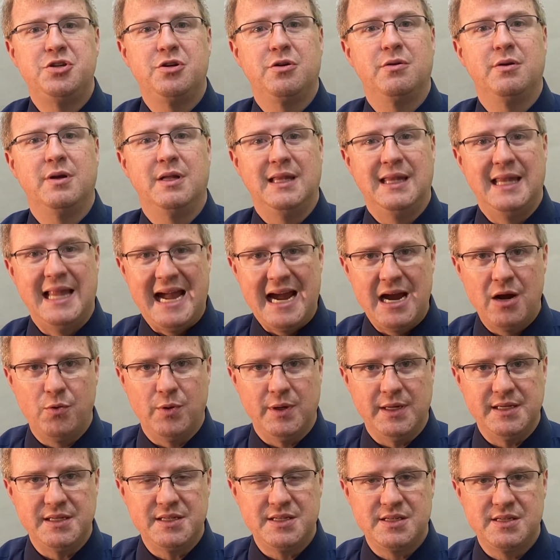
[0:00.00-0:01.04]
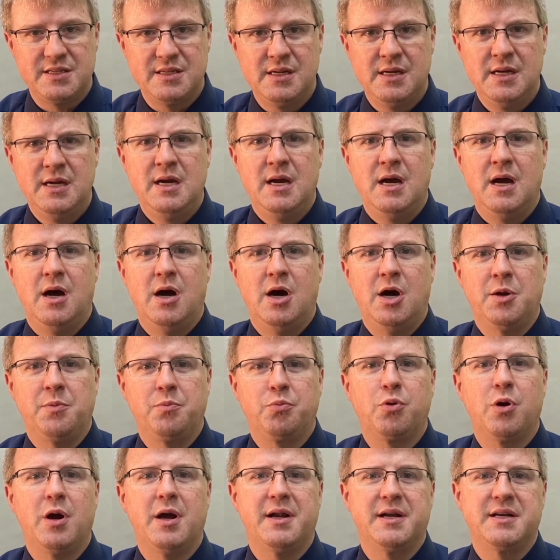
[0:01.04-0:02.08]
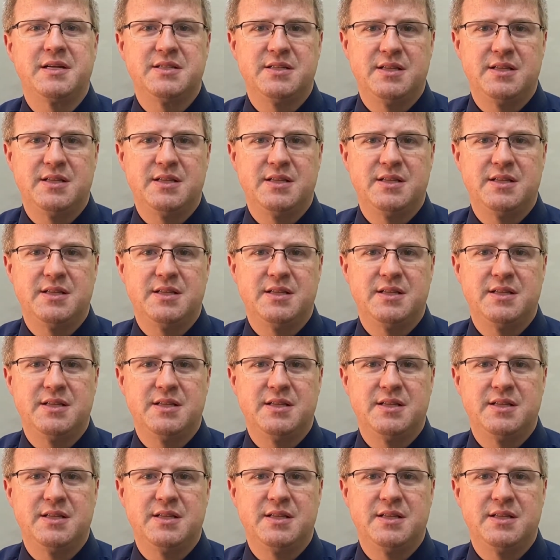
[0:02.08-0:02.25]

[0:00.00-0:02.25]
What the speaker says: your allowance on products